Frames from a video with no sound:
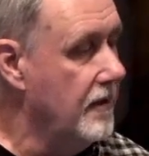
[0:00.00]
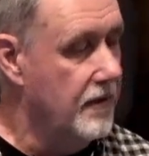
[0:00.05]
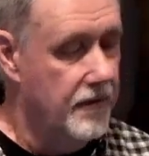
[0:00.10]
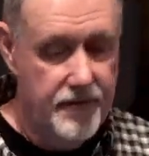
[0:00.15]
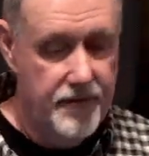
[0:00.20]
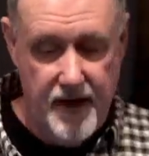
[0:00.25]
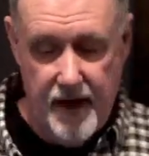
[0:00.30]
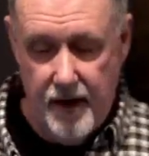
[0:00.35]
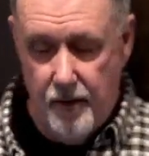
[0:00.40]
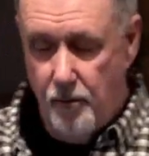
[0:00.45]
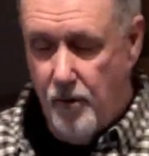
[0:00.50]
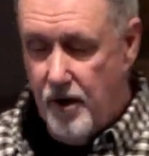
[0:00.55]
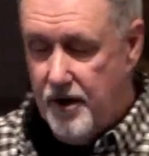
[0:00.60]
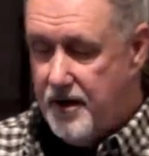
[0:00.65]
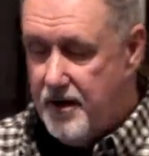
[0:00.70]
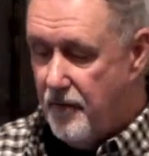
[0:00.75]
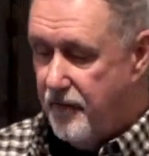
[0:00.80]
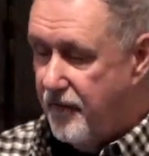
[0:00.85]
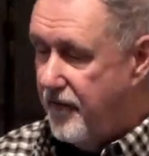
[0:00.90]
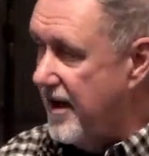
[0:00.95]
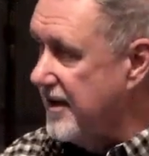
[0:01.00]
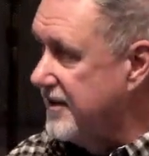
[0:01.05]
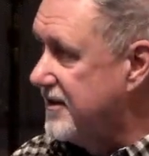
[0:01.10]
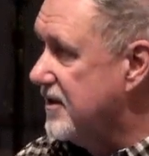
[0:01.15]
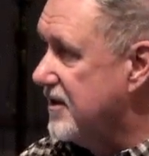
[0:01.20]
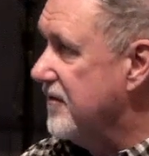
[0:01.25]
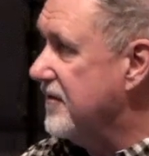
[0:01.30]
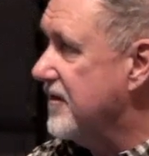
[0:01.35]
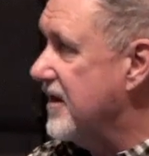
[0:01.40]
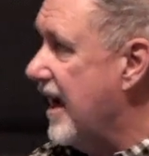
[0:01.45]
There were
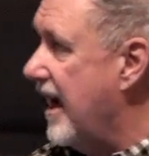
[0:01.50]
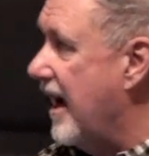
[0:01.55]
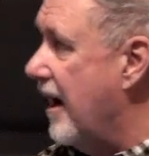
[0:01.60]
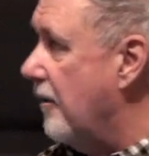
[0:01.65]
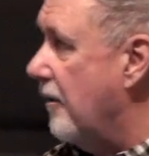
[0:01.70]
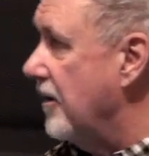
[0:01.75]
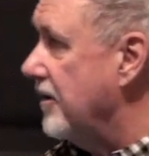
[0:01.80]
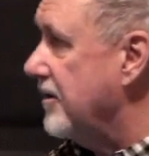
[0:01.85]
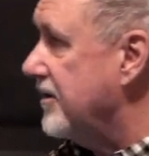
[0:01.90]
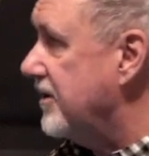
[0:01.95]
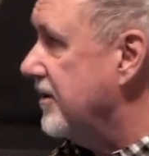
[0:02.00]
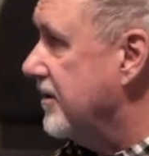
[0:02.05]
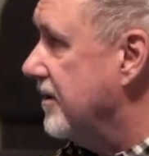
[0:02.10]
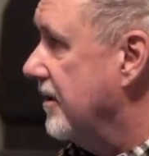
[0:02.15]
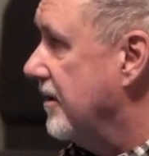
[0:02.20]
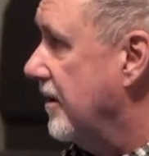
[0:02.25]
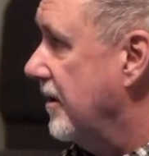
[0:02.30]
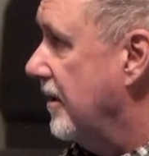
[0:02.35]
defensive towers